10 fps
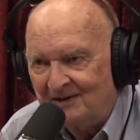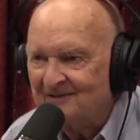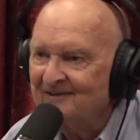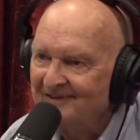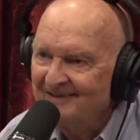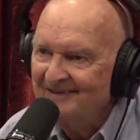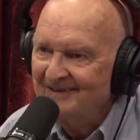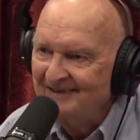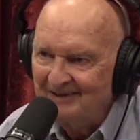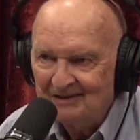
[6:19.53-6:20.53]
right.
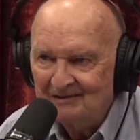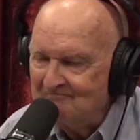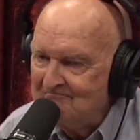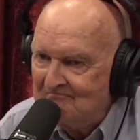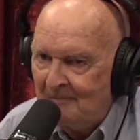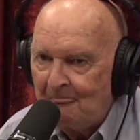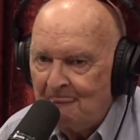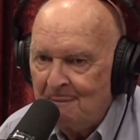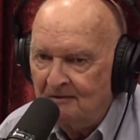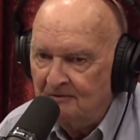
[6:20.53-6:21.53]

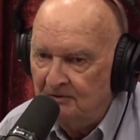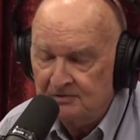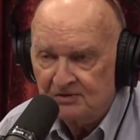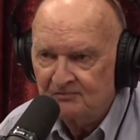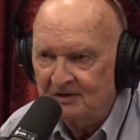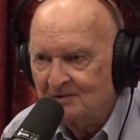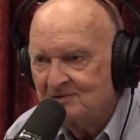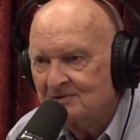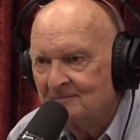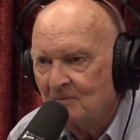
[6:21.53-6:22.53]
Lewis's famous
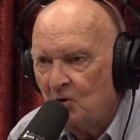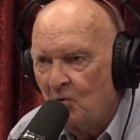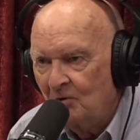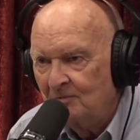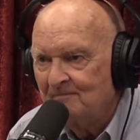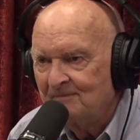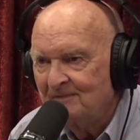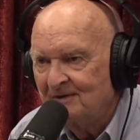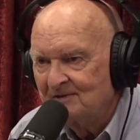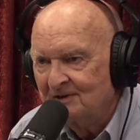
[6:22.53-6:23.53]
quote
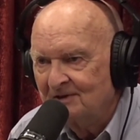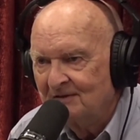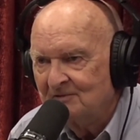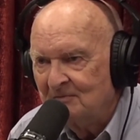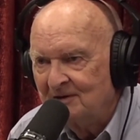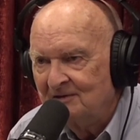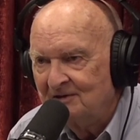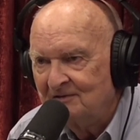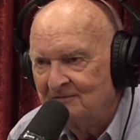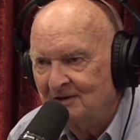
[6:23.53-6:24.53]
as they left the Mandan
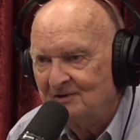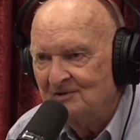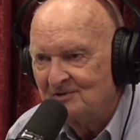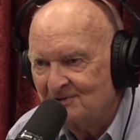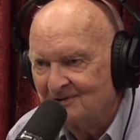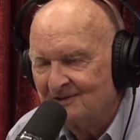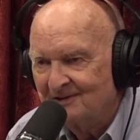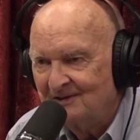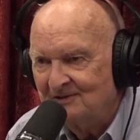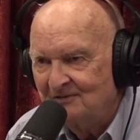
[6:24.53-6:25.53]
villages in
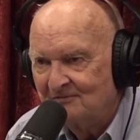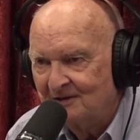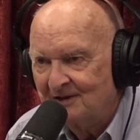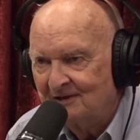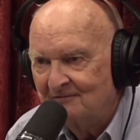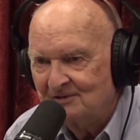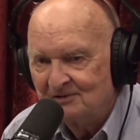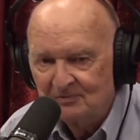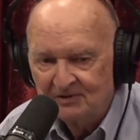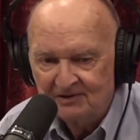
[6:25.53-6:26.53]
1805 says,
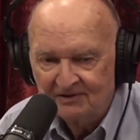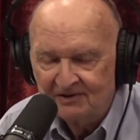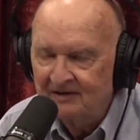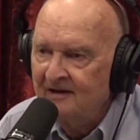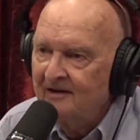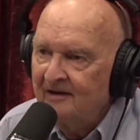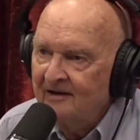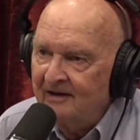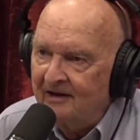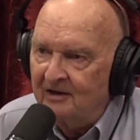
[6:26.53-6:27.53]
"We're
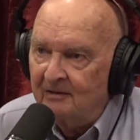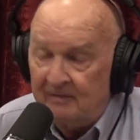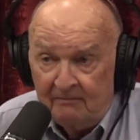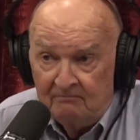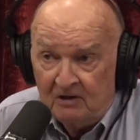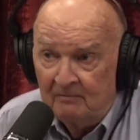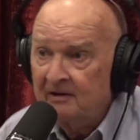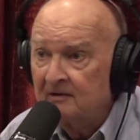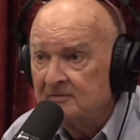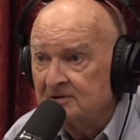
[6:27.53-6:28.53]
heading up." He compared
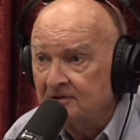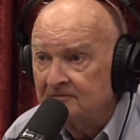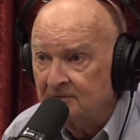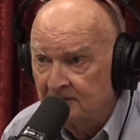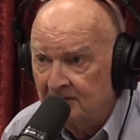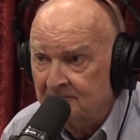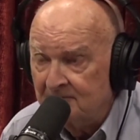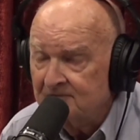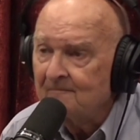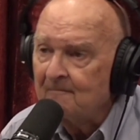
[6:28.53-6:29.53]
himself to
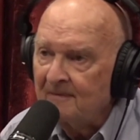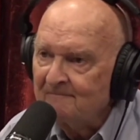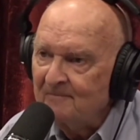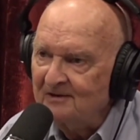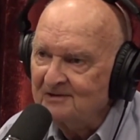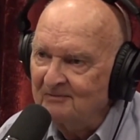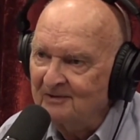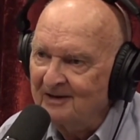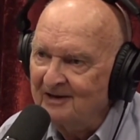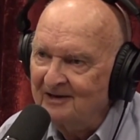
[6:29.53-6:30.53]
Columbus. They said, "We're
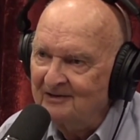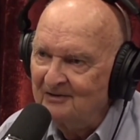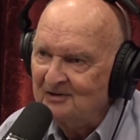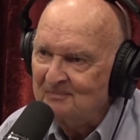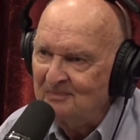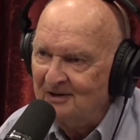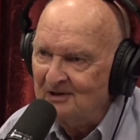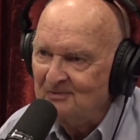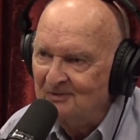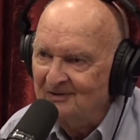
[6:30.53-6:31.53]
heading into this place
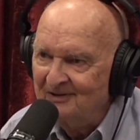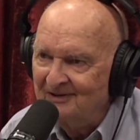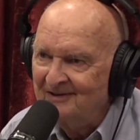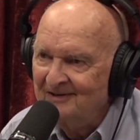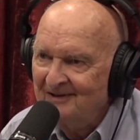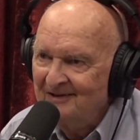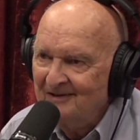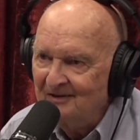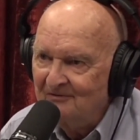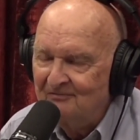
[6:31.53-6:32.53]
where the
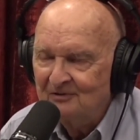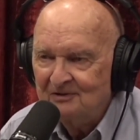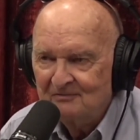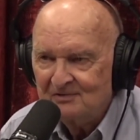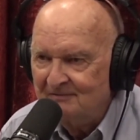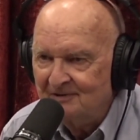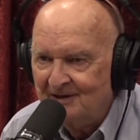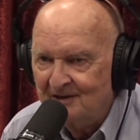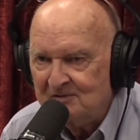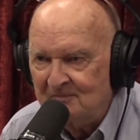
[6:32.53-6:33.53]
foot of
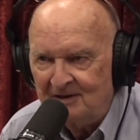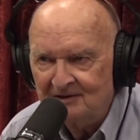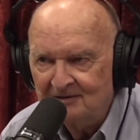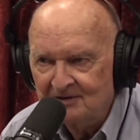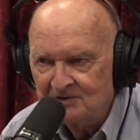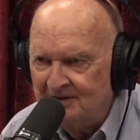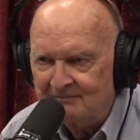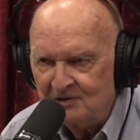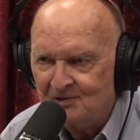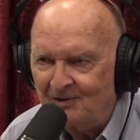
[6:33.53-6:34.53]
civilized man has never
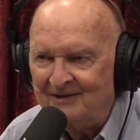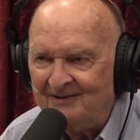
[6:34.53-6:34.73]
trodden."